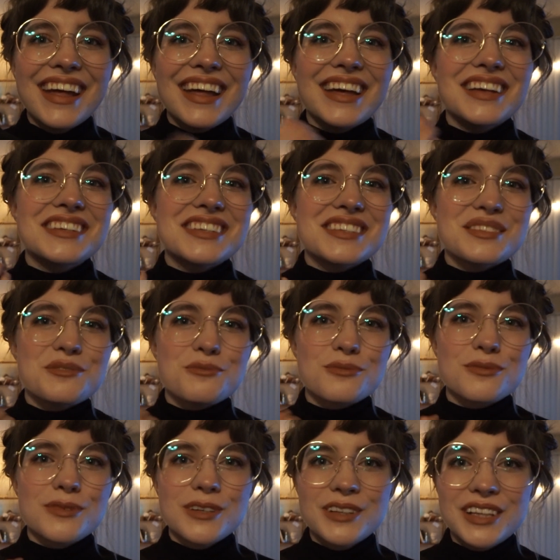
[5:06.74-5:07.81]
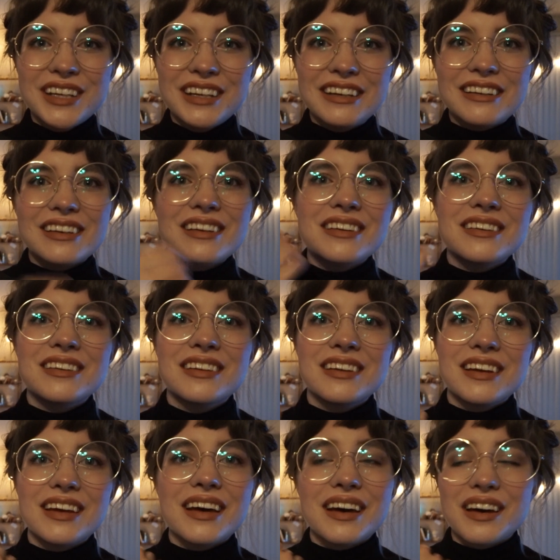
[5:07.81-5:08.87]
And she's really,
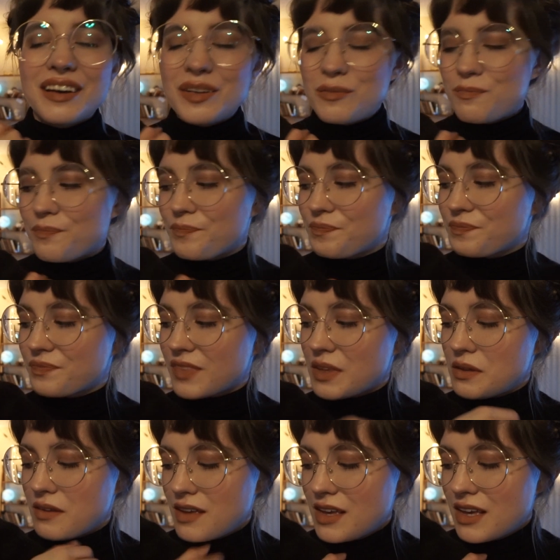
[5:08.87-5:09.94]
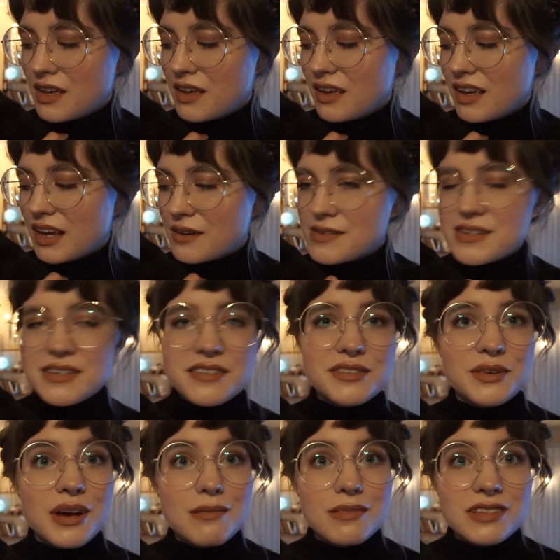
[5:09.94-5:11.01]
how would you
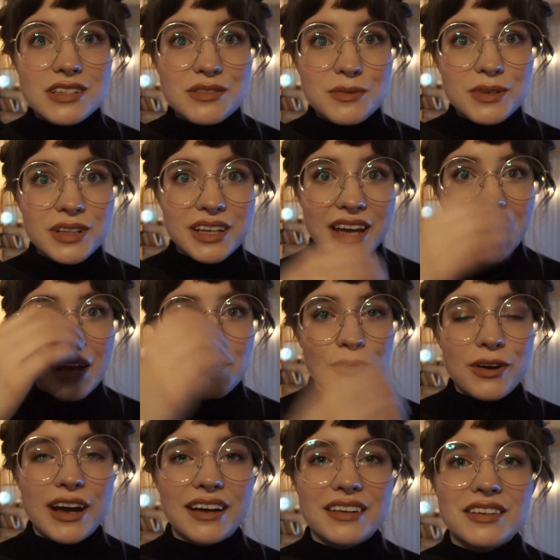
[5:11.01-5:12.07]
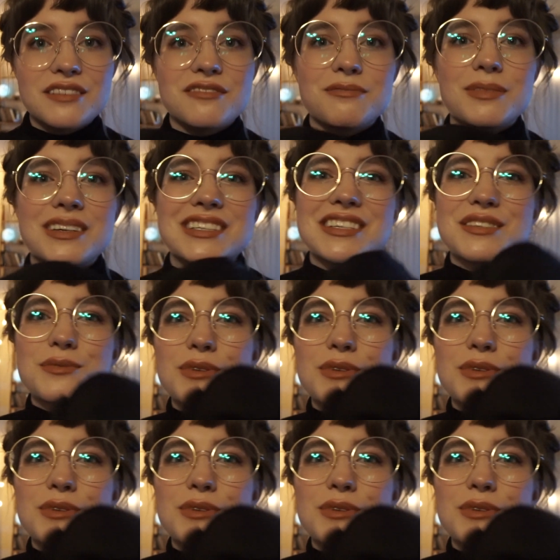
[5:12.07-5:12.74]
describe her? She's really hyperactive, but she's